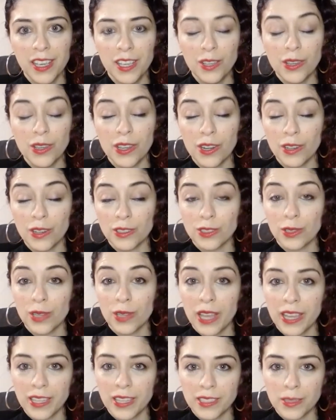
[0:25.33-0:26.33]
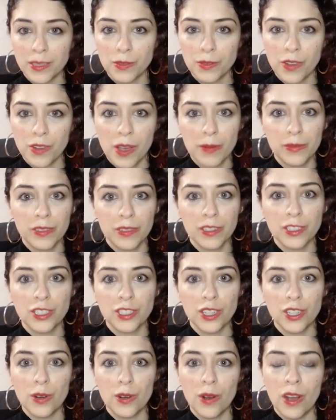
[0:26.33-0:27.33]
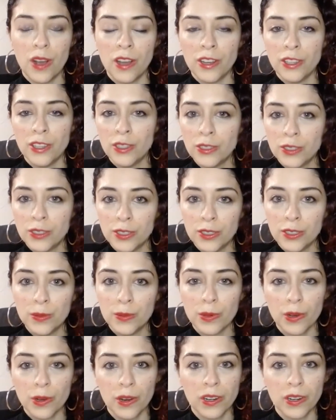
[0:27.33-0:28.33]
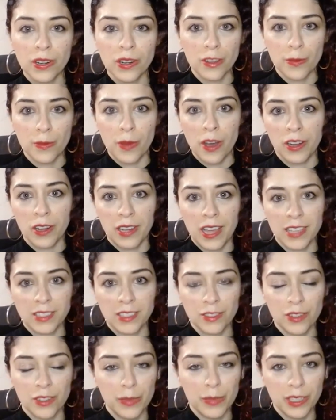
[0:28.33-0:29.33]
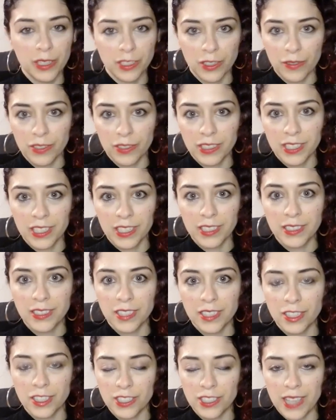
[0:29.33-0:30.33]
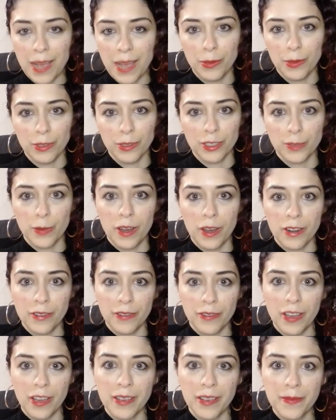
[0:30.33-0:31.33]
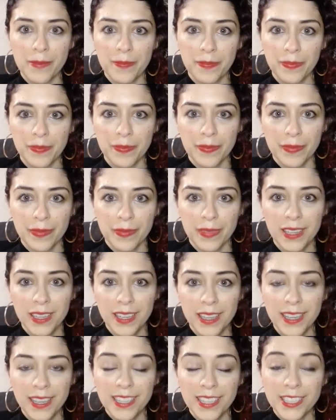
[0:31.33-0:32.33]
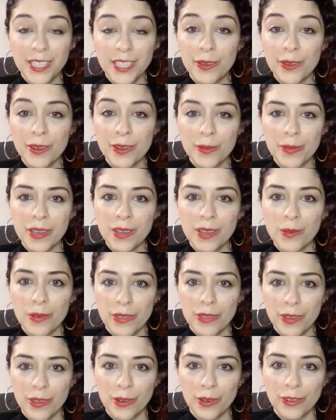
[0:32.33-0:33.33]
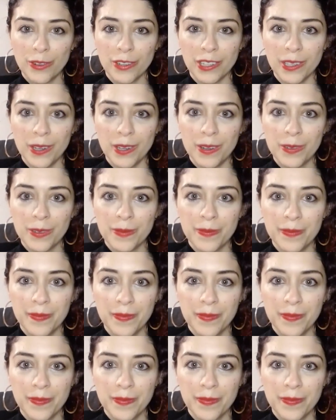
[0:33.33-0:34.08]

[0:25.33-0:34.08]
You can also like and subscribe to the show on YouTube or on other podcast streaming services such as Apple or Spotify. See you in a bit with Ioan Grillo.